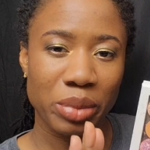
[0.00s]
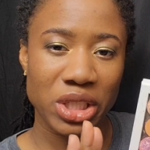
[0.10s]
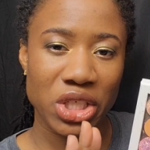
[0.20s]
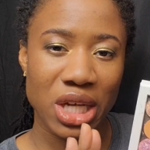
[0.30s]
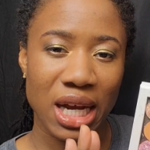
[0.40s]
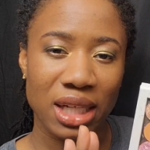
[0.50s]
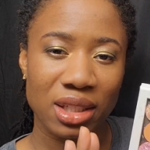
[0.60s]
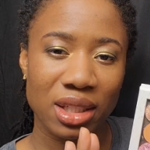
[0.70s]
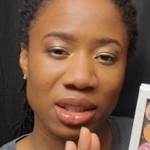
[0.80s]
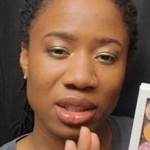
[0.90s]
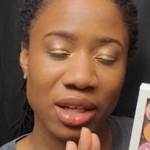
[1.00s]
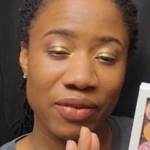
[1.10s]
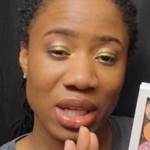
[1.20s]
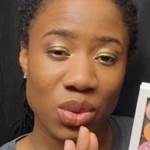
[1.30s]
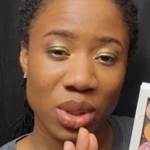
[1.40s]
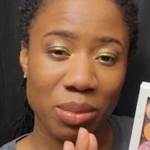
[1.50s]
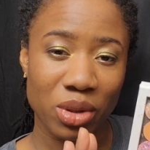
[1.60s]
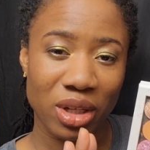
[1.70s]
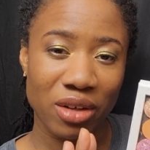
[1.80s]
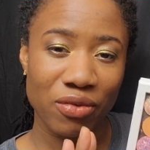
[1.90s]
peachy eye look, if that's what I'm
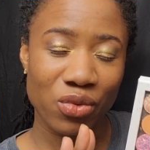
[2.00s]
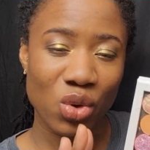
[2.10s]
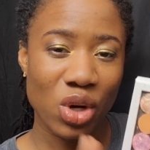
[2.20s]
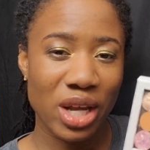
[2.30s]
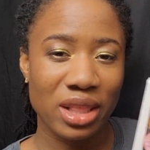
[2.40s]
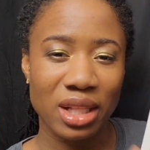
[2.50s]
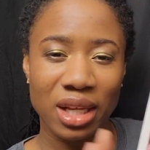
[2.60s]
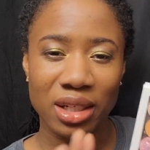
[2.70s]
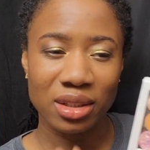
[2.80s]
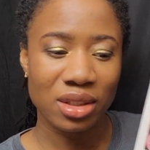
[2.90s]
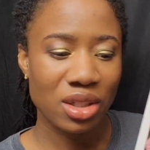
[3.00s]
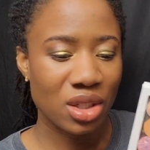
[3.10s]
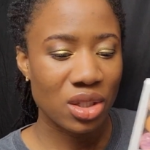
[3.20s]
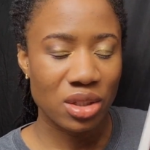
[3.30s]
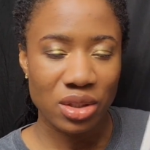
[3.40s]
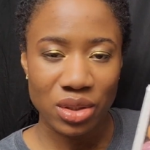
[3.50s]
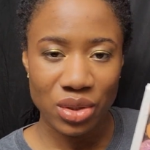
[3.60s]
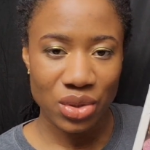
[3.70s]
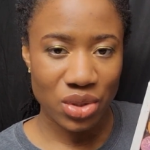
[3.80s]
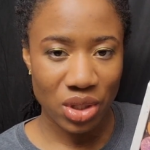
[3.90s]
looking for, and then
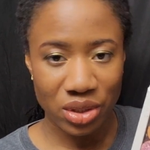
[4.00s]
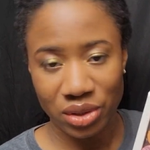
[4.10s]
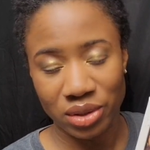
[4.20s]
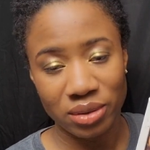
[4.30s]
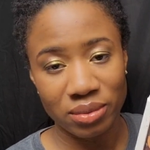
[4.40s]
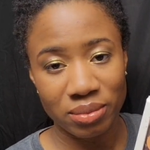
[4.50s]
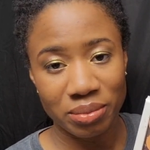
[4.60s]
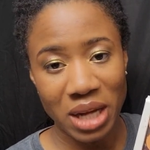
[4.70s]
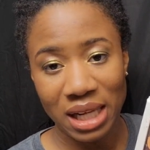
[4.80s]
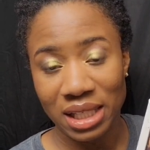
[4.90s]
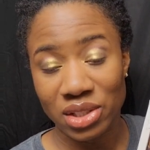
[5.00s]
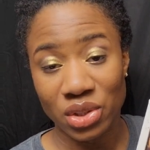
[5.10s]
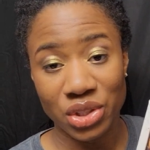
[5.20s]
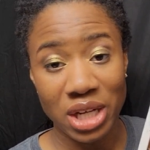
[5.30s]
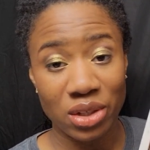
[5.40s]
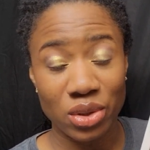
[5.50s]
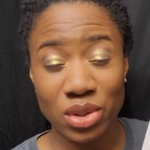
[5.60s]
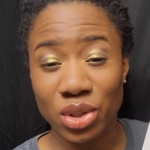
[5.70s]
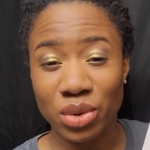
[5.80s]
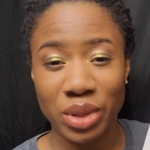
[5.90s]
use other palettes or shadows to